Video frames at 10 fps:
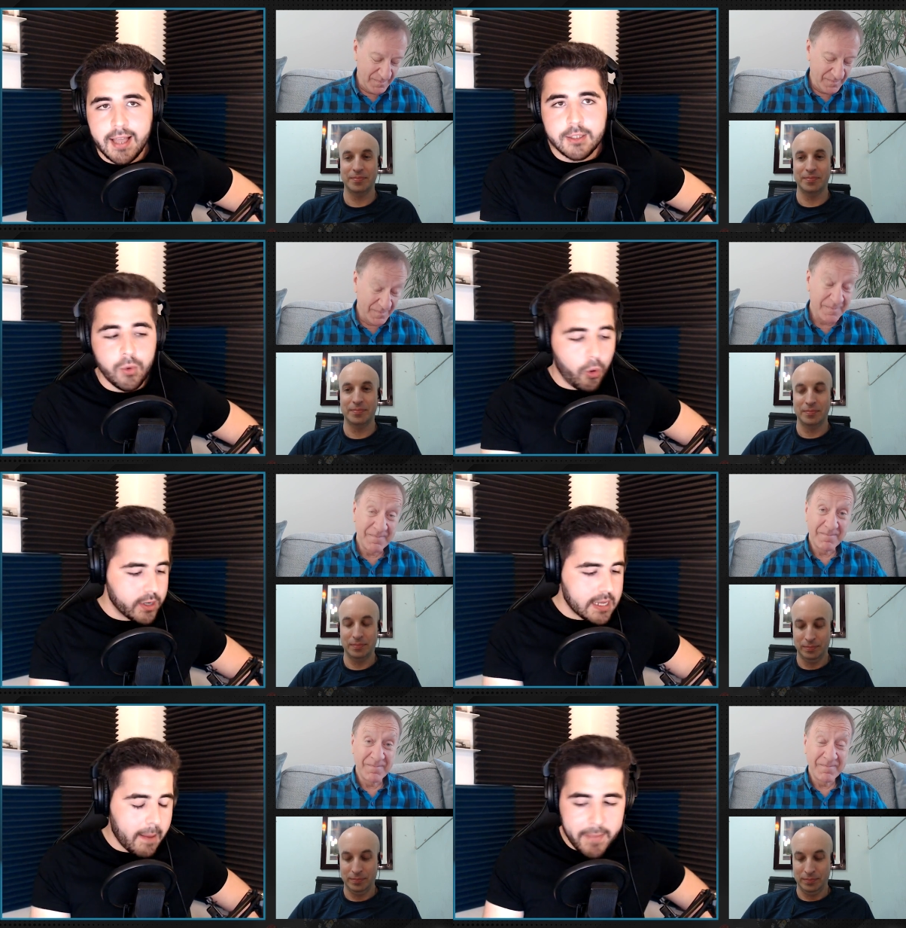Speaker 1: As you
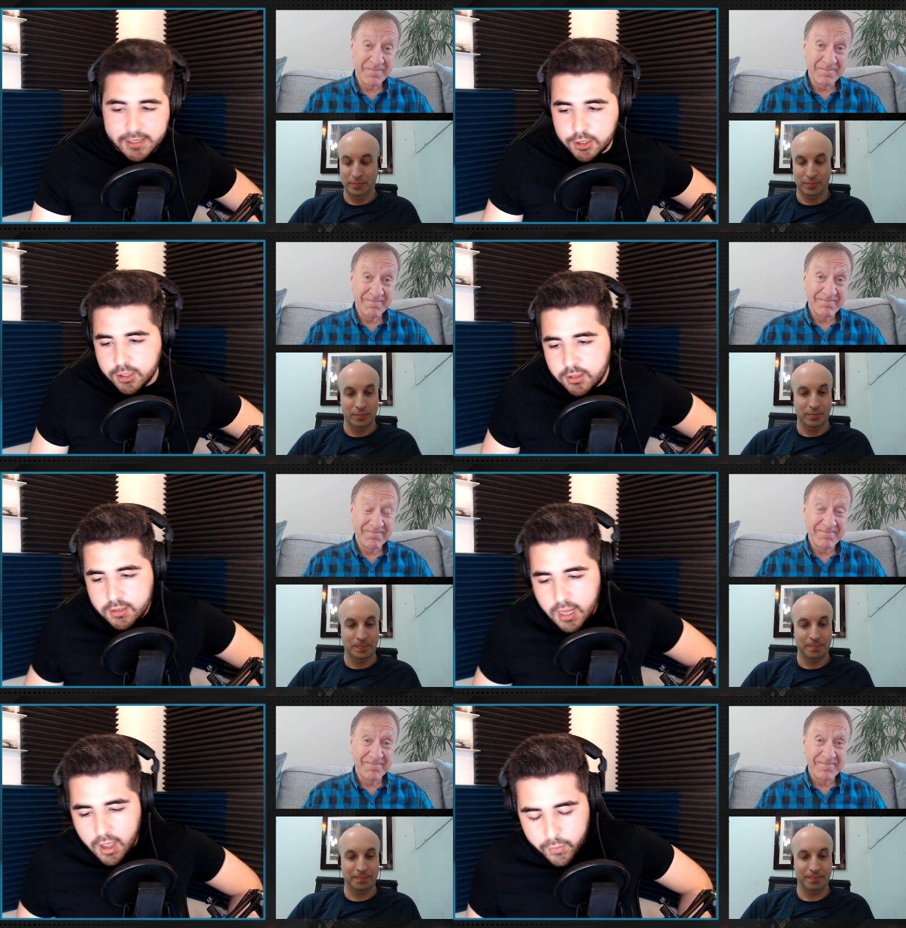already
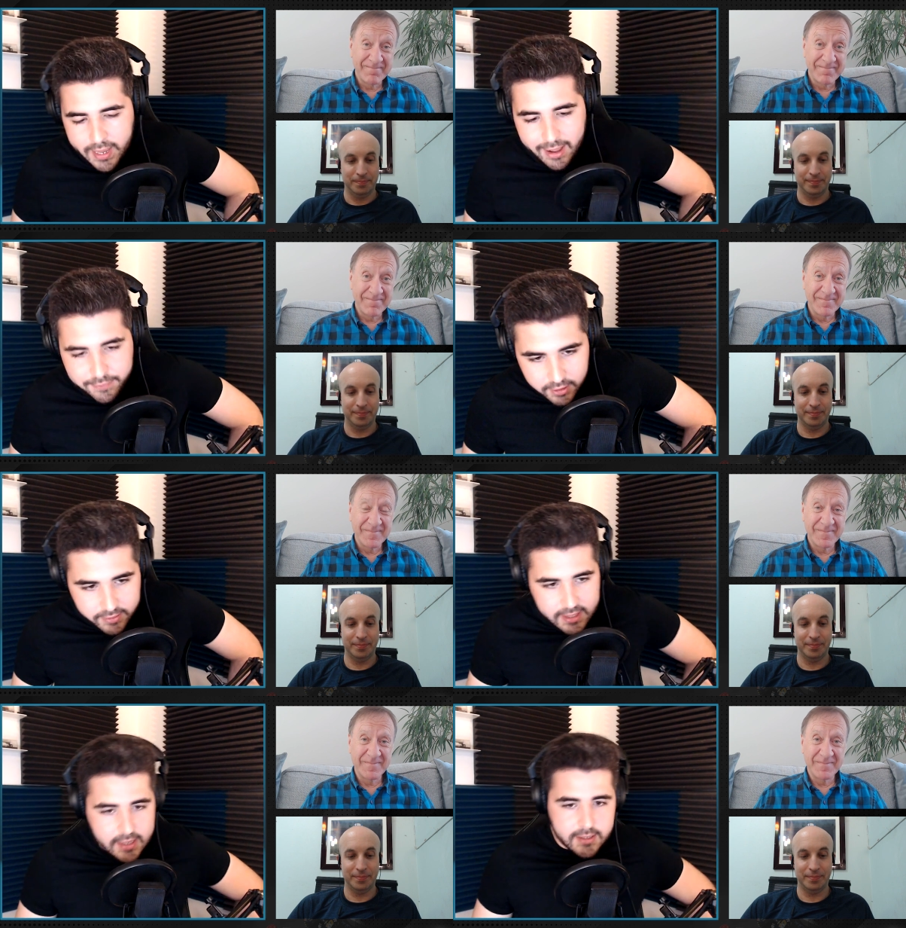mentioned, we have
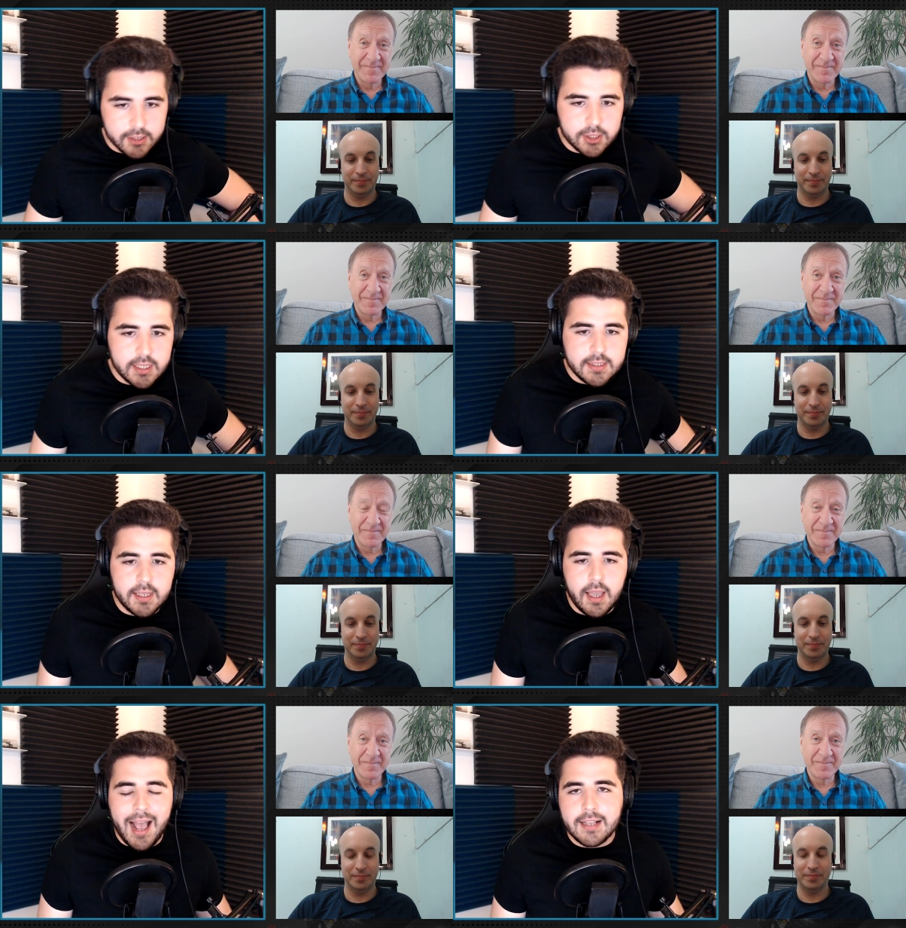the Dutch
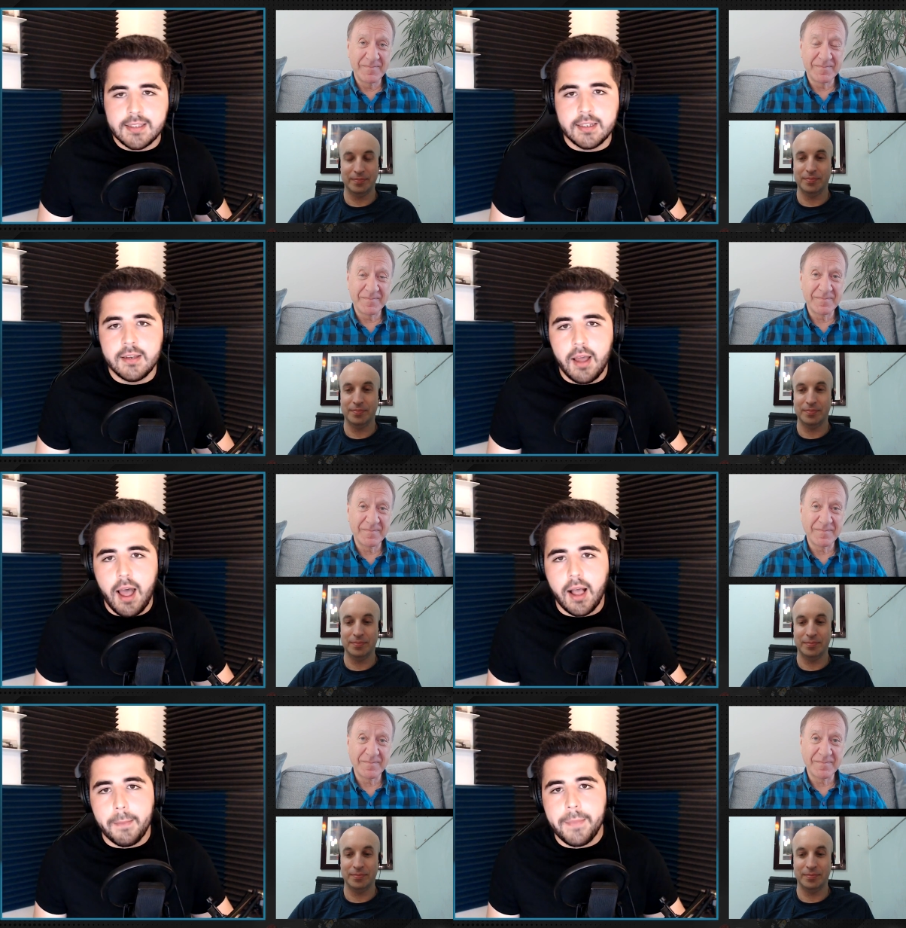TT at Assen
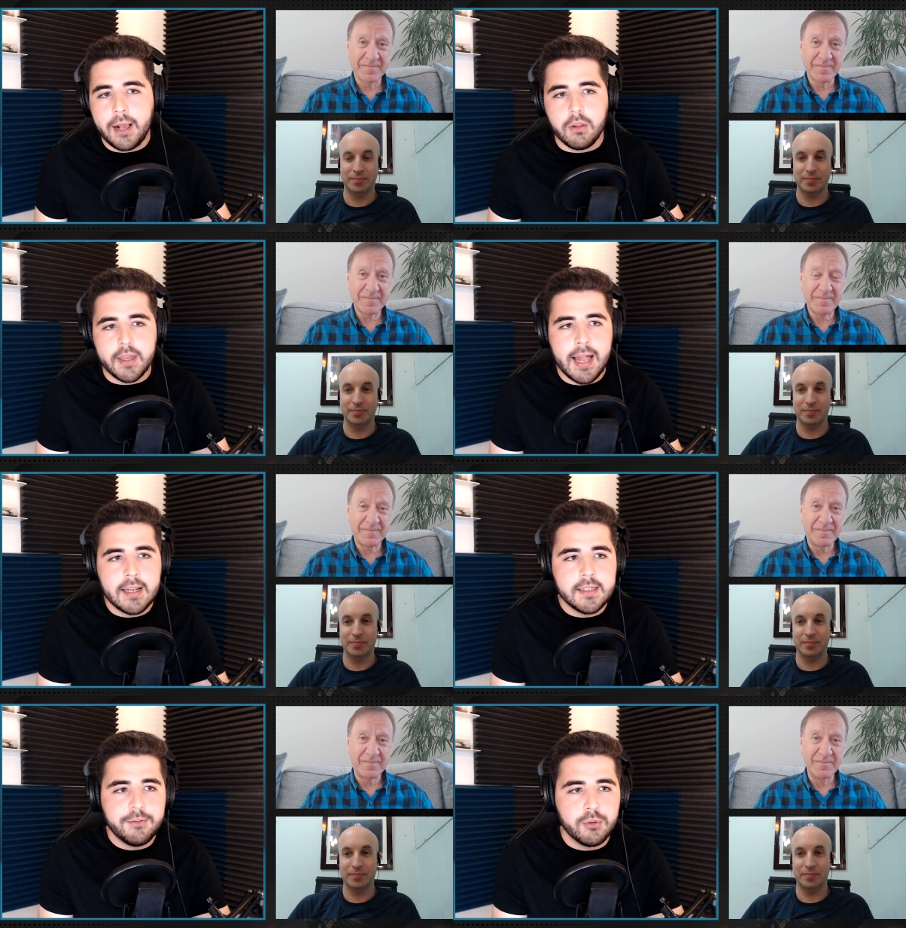back on the
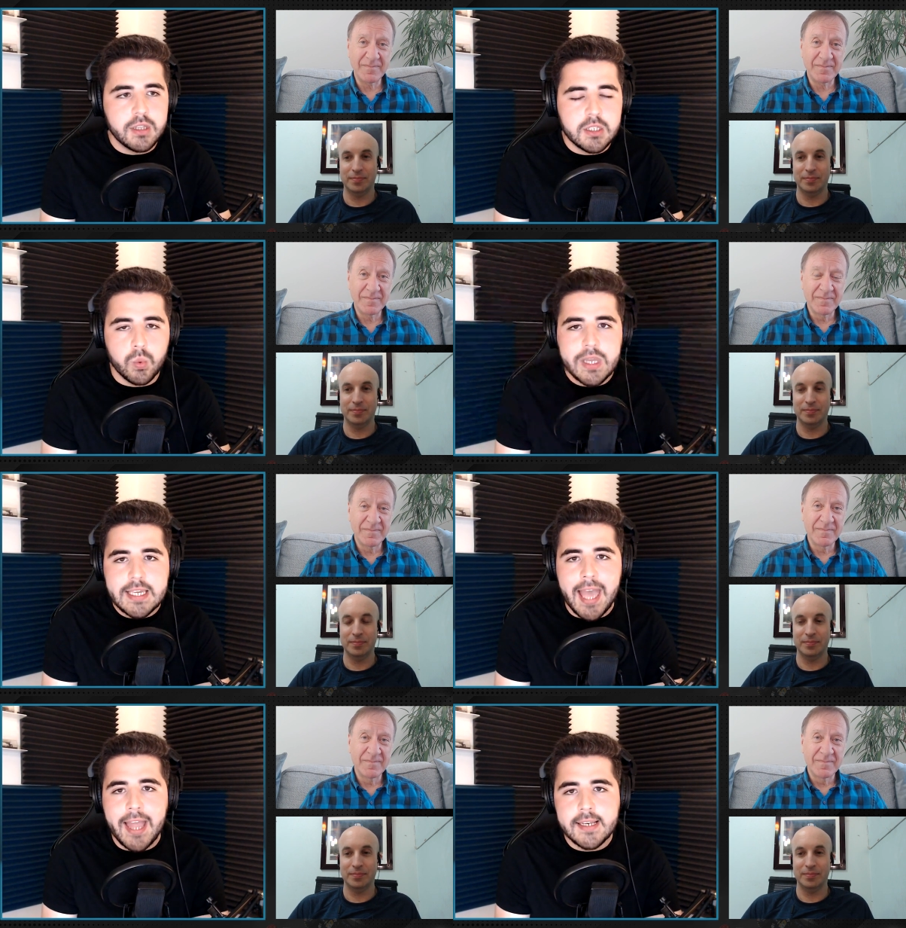calendar for this
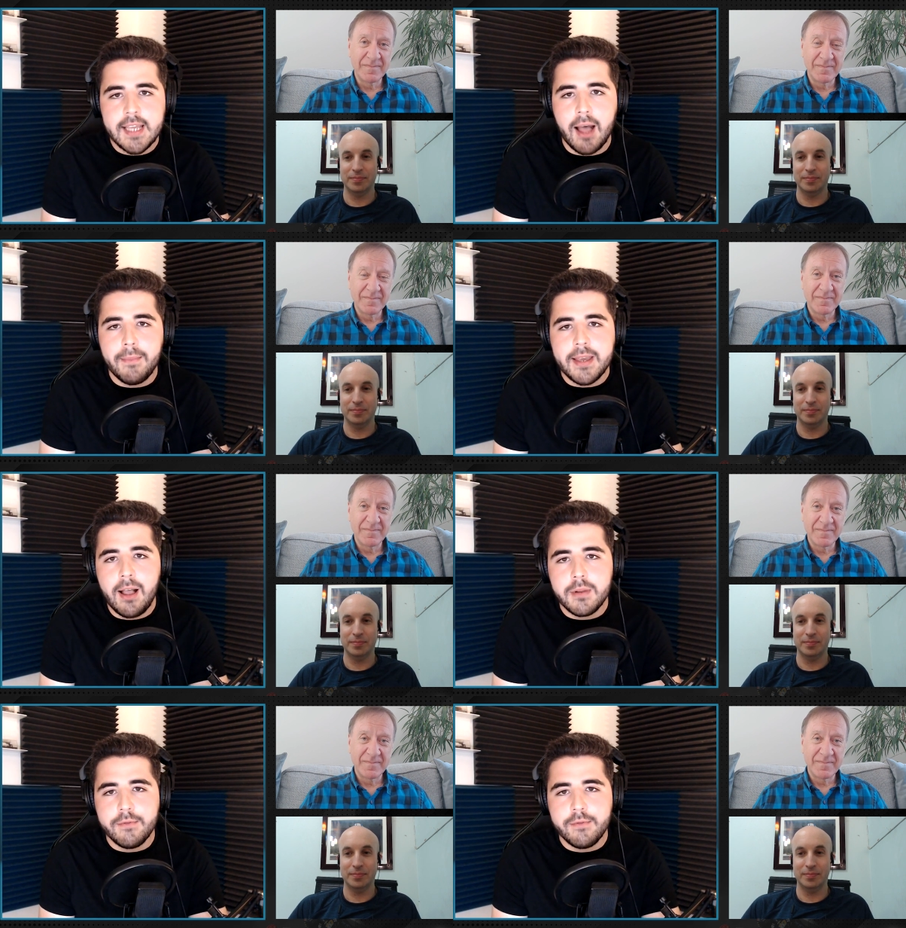weekend coming up.